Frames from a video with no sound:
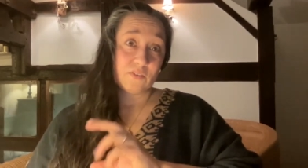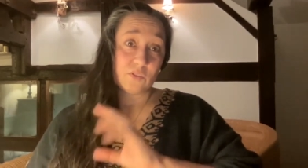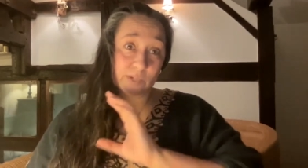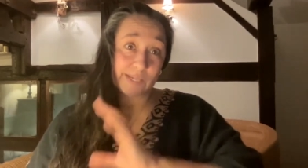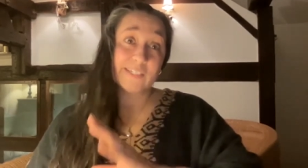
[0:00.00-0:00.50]

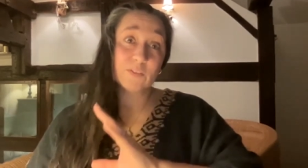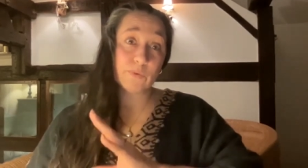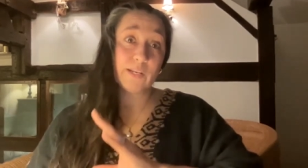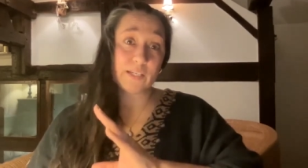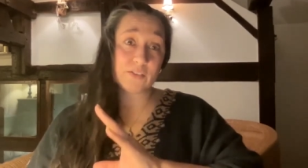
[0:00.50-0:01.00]
So it is
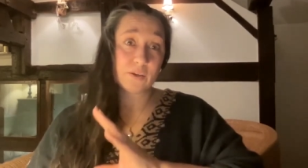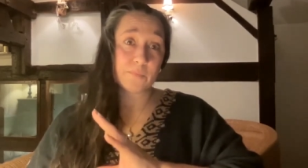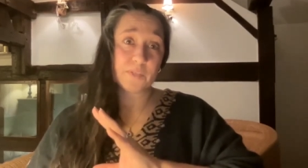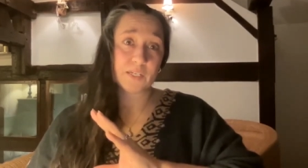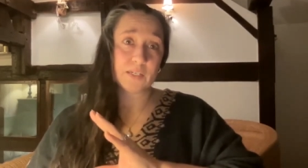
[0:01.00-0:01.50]
really
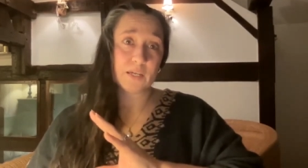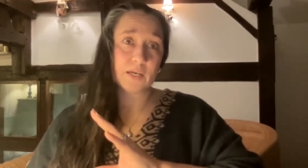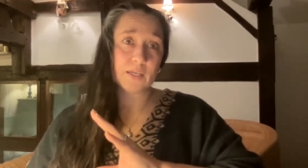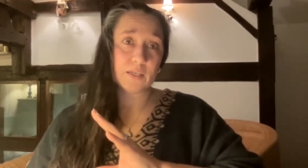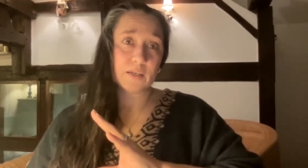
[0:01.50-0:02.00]
something
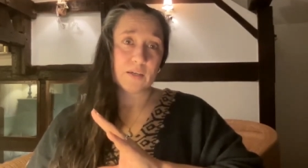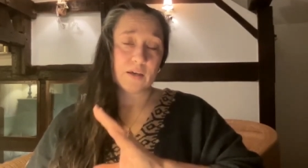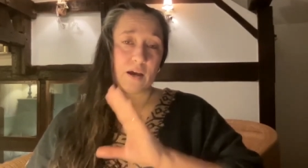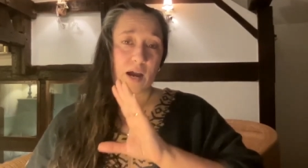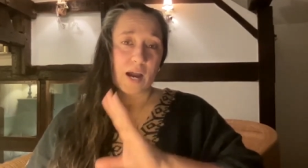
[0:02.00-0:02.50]
like
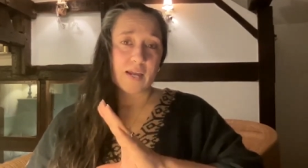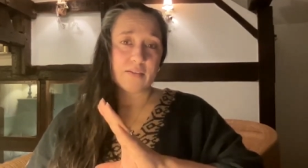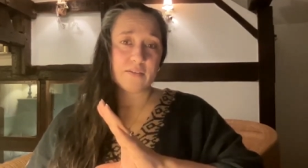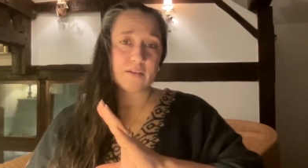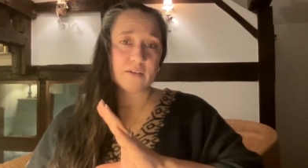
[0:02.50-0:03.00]

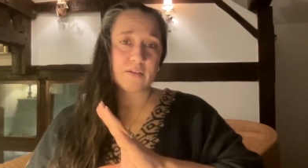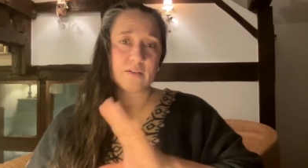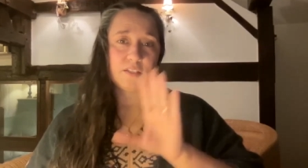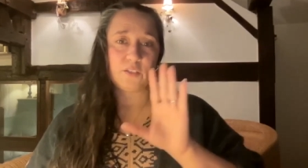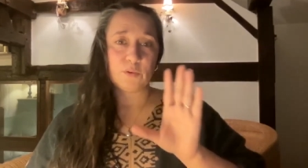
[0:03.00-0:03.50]
either
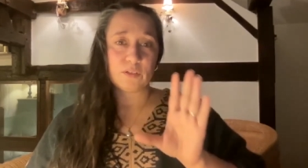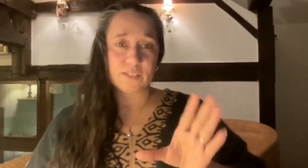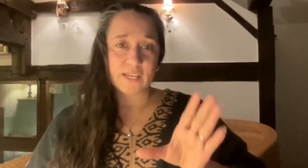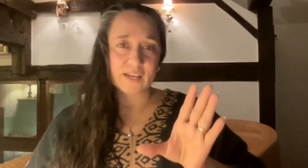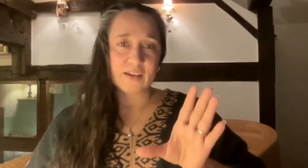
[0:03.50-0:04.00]
you are
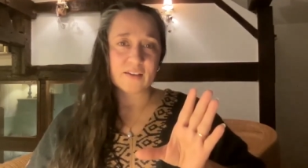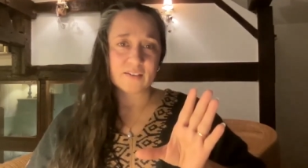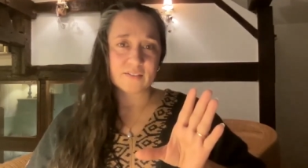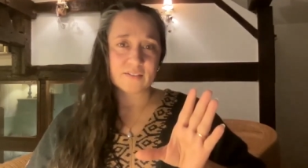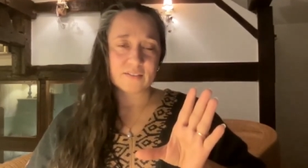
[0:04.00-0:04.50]

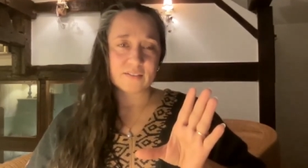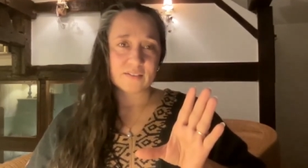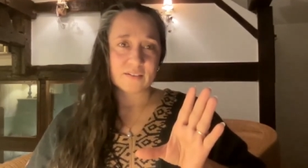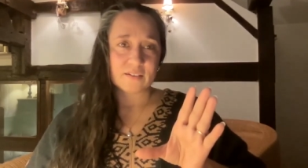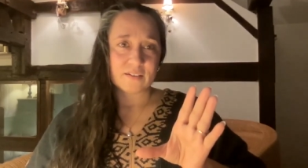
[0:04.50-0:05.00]
there
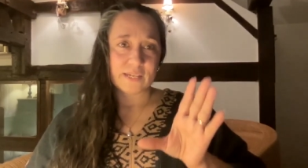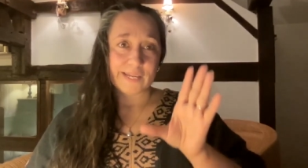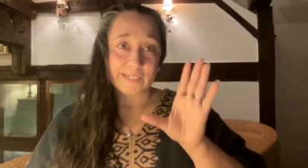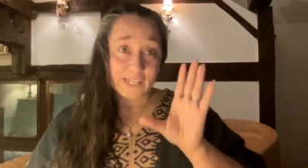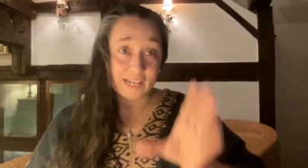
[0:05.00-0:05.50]

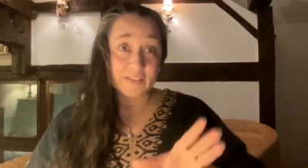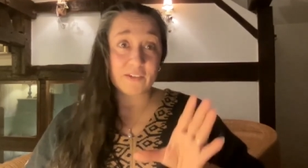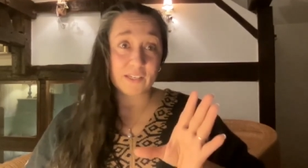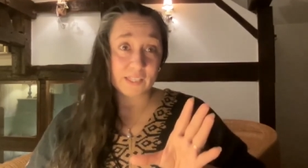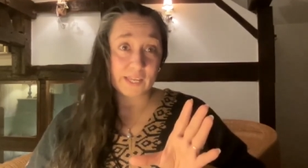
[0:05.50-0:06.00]
and
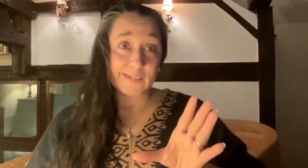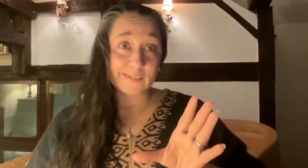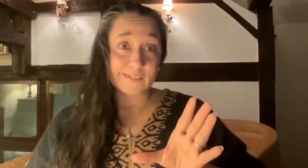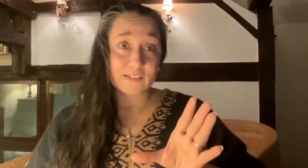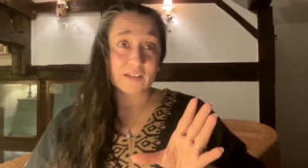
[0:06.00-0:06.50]
living
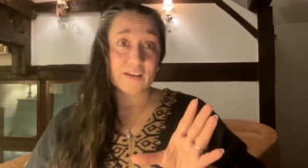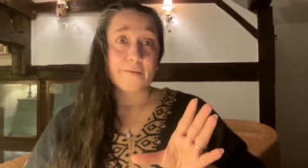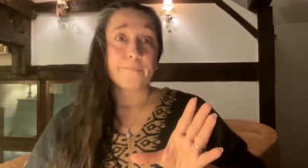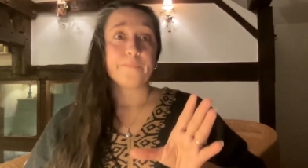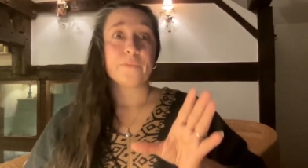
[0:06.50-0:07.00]
that,
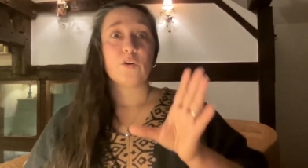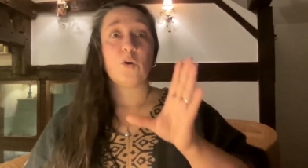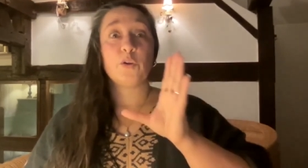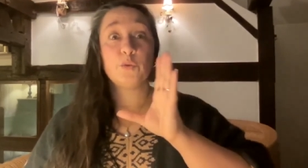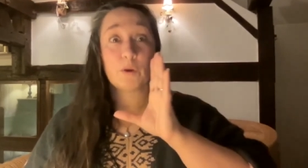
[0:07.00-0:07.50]

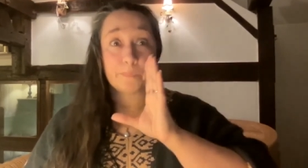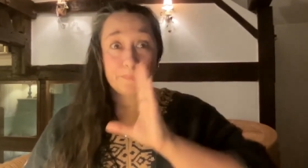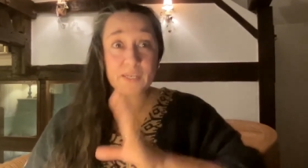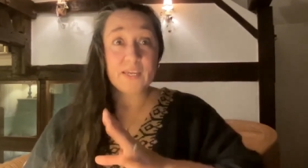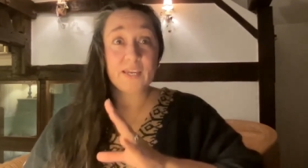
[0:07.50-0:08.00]
or you are
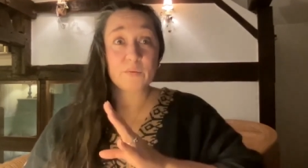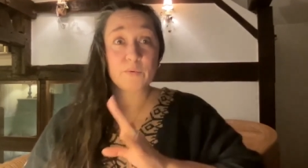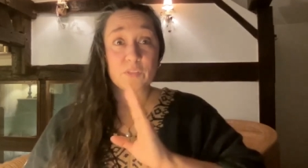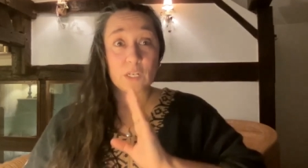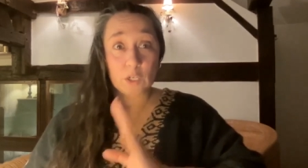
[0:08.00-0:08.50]
being
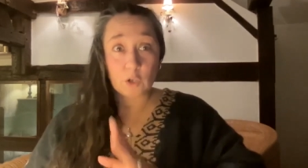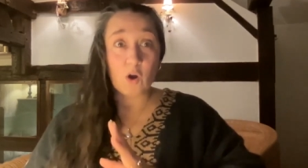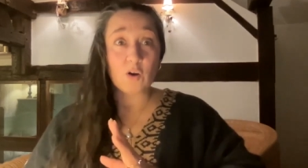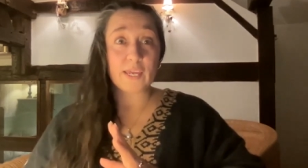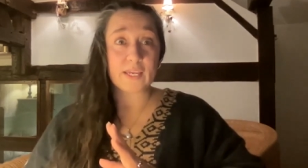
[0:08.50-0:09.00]
with the
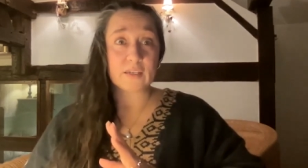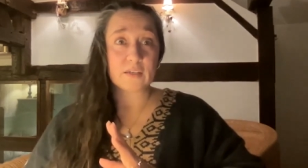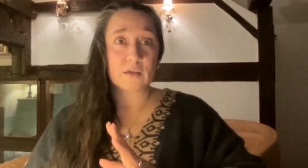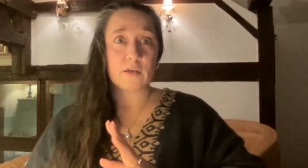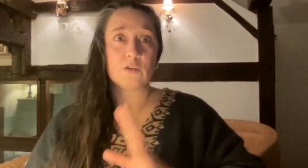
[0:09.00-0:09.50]

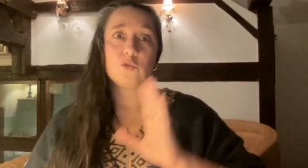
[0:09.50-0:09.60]
longing